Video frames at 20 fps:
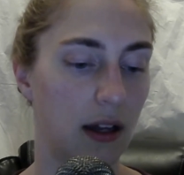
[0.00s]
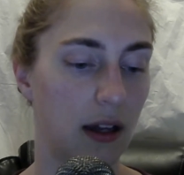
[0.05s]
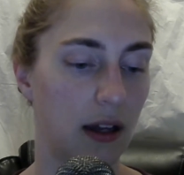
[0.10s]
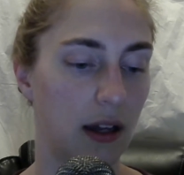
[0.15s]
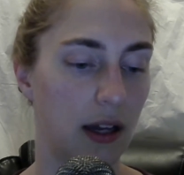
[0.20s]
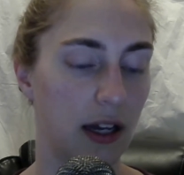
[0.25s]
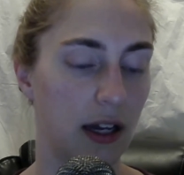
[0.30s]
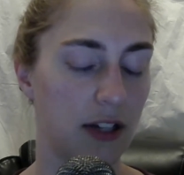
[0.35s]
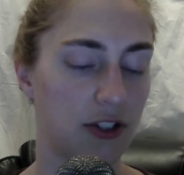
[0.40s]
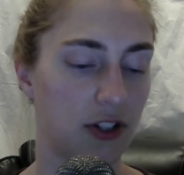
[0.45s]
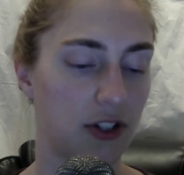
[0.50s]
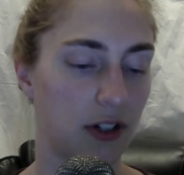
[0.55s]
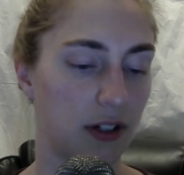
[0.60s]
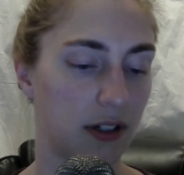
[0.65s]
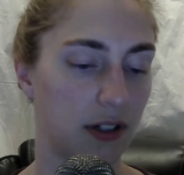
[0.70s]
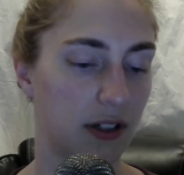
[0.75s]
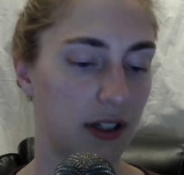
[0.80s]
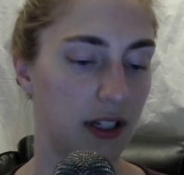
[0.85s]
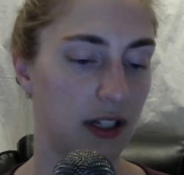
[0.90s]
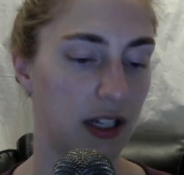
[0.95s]
Enter,
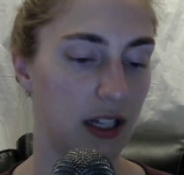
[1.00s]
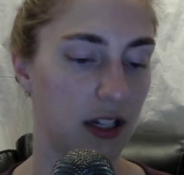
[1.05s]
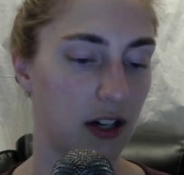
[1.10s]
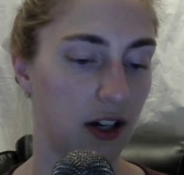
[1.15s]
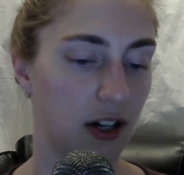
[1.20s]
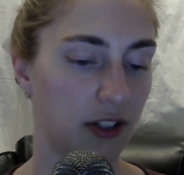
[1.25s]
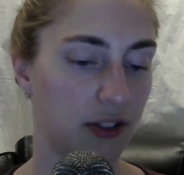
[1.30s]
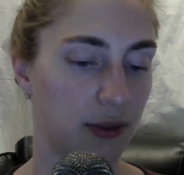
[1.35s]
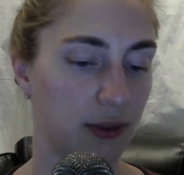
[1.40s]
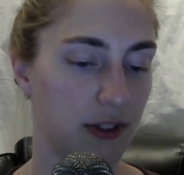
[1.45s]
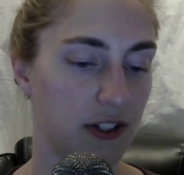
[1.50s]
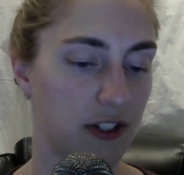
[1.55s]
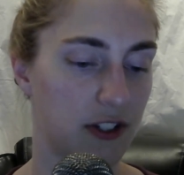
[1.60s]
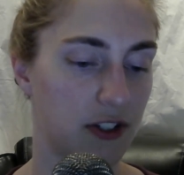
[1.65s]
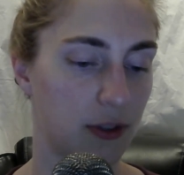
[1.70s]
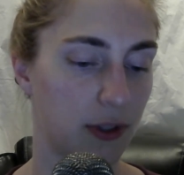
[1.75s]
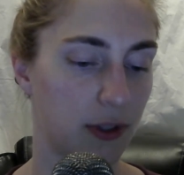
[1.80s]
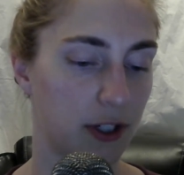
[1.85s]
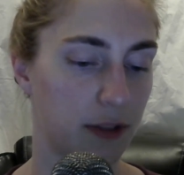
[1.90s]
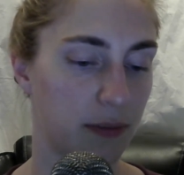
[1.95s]
he called to his
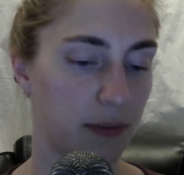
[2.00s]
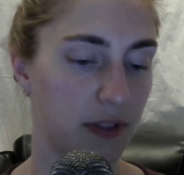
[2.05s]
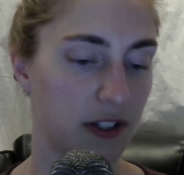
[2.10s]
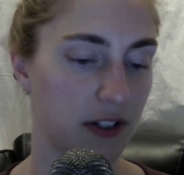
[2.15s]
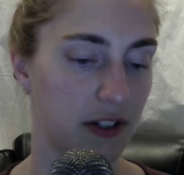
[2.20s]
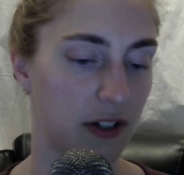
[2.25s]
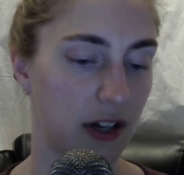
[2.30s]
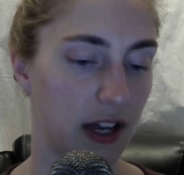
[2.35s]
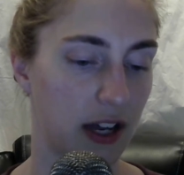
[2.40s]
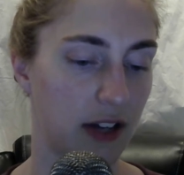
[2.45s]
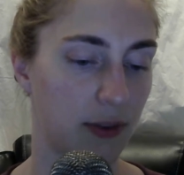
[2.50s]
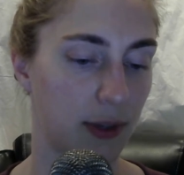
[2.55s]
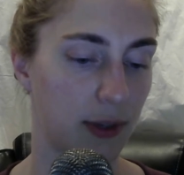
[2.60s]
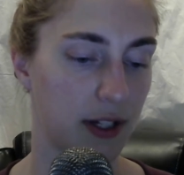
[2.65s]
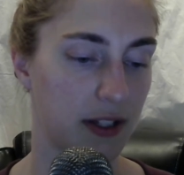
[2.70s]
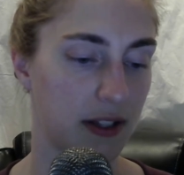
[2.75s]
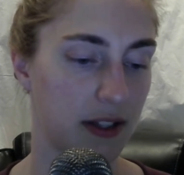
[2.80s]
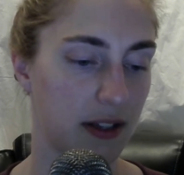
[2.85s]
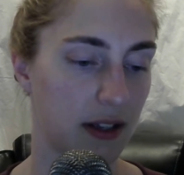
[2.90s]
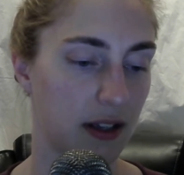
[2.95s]
steward, Mr.
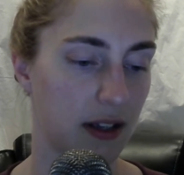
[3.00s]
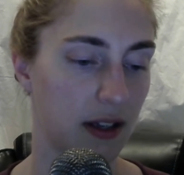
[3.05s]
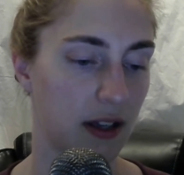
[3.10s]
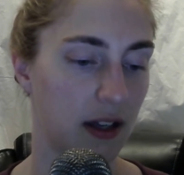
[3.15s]
Edwards.